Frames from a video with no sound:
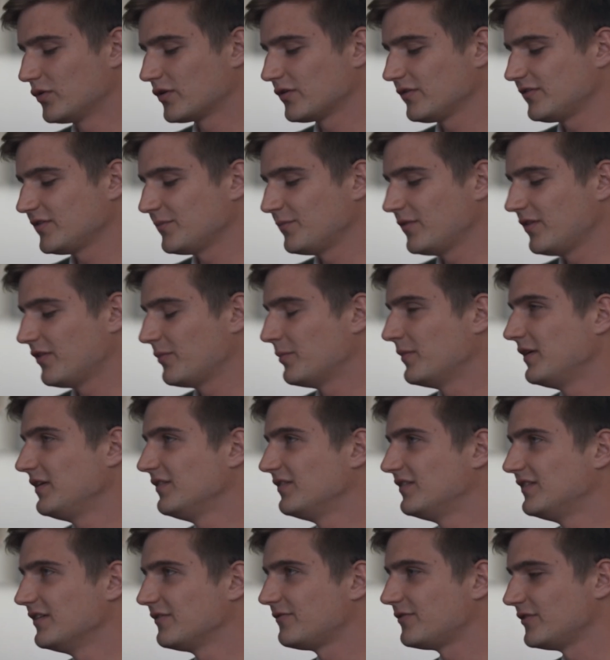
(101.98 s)
What are some of the
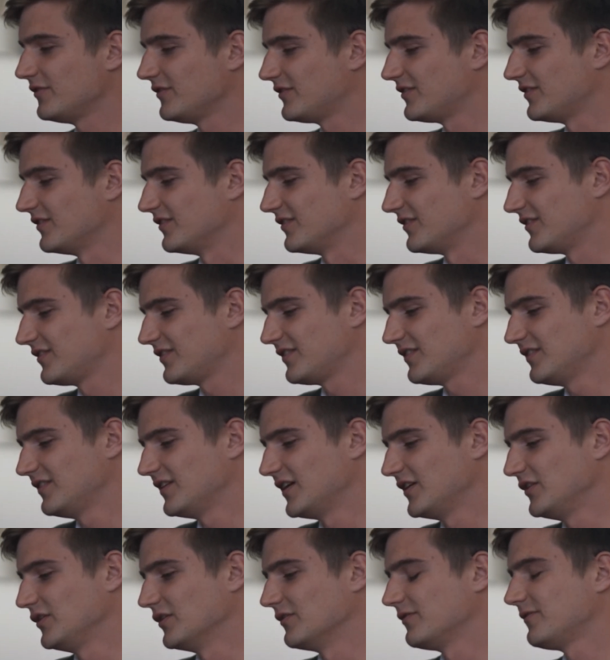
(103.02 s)
main differences
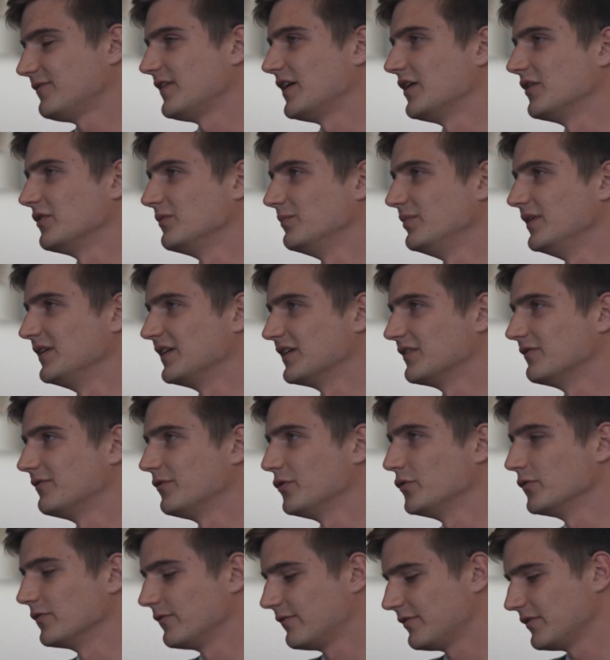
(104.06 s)
that you have found being
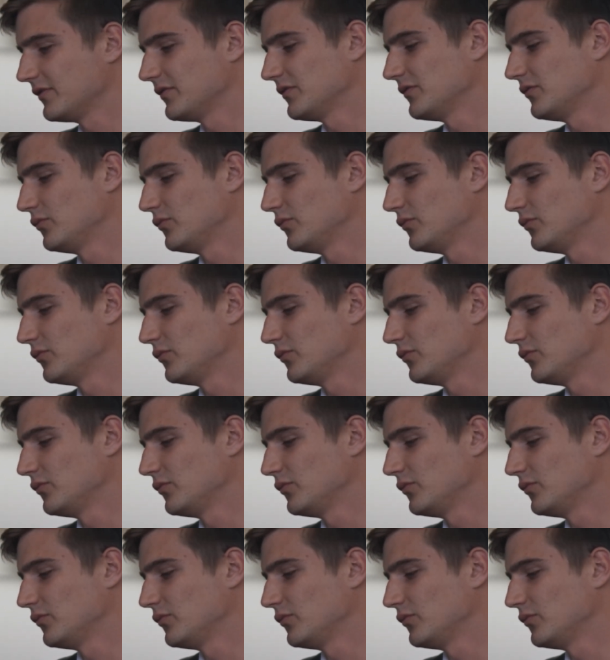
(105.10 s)
involved